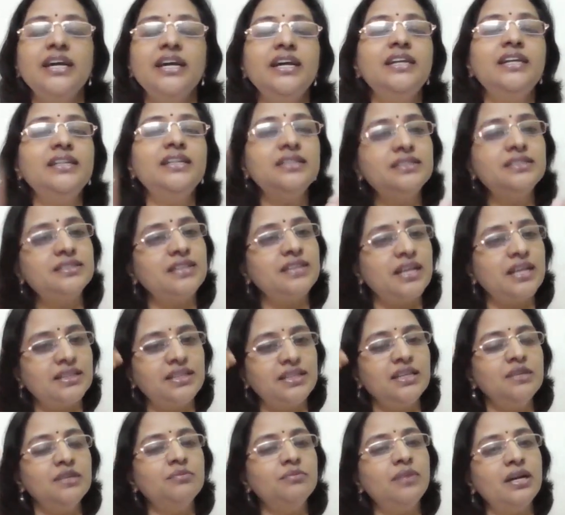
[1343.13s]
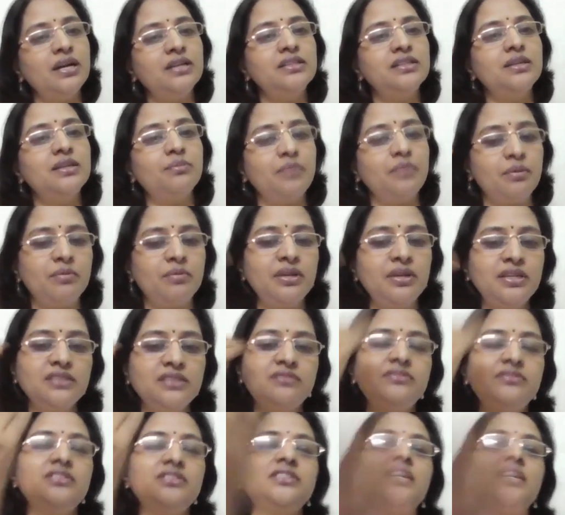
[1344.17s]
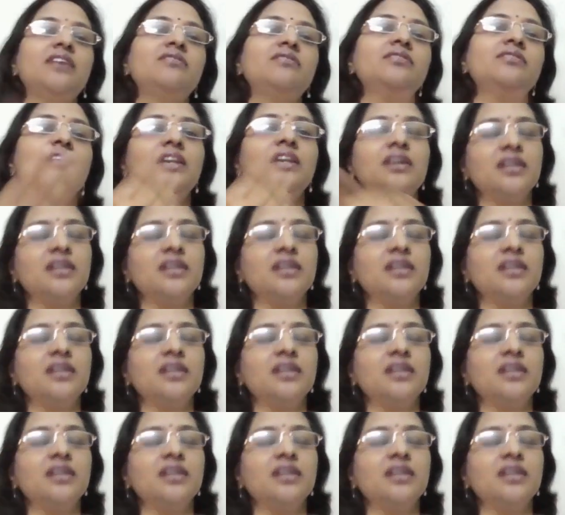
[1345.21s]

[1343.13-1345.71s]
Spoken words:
it is nothing but the memories which have